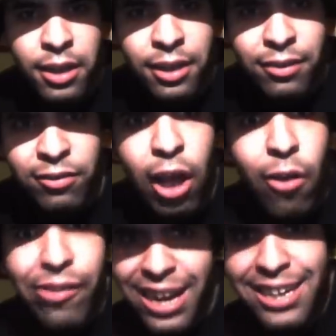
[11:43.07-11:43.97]

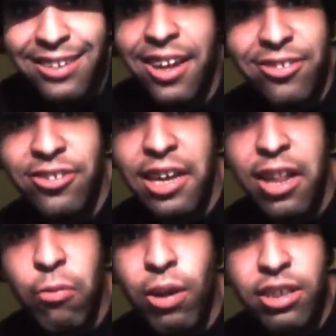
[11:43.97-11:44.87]
So in a
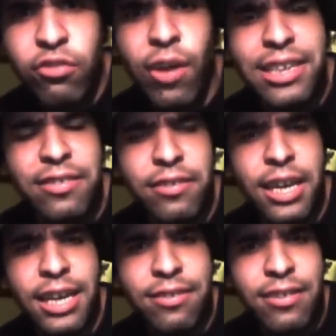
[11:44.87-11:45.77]
nutshell, what you're trying to
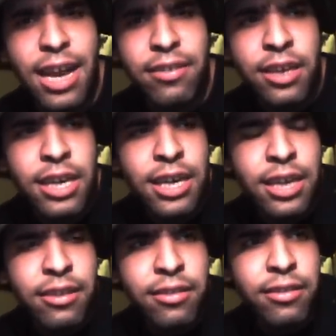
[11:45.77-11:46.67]
say is that
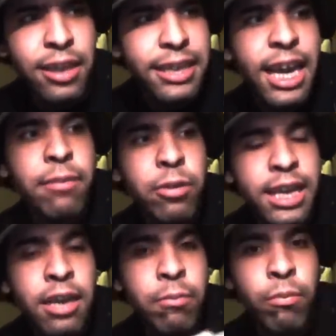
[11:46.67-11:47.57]
the
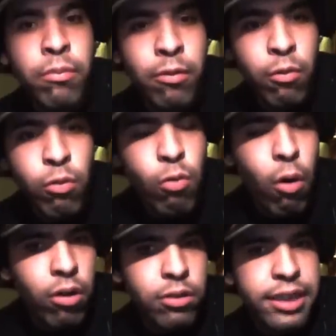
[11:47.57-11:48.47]
Gamergate... who are,
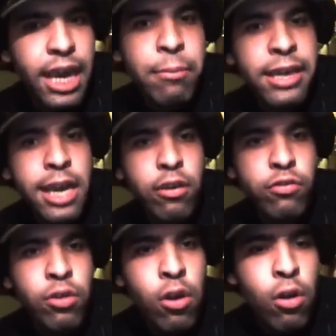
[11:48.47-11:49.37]
the
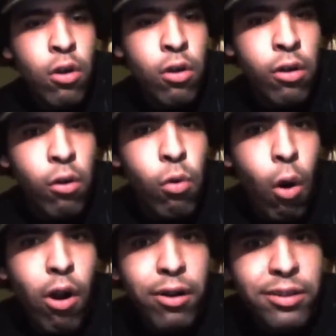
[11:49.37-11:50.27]
Gamergaters, who
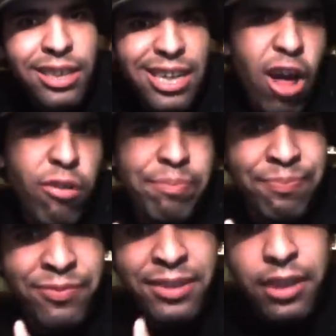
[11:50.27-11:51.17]
are, you know,
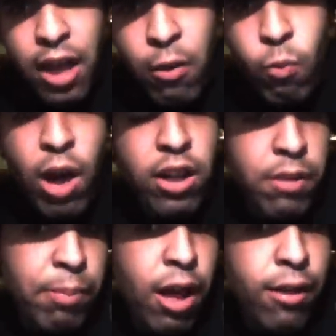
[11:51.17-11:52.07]
well
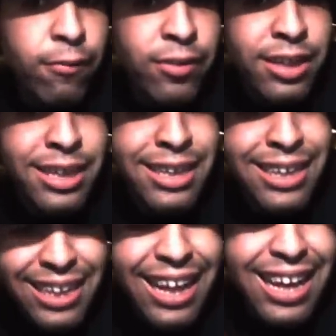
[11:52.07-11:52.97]
above
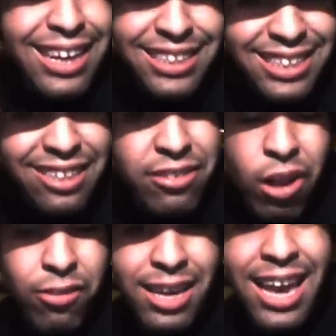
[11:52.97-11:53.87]
uh, the
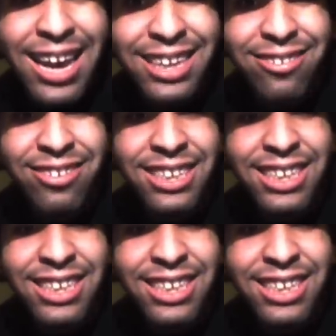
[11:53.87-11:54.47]
adult age,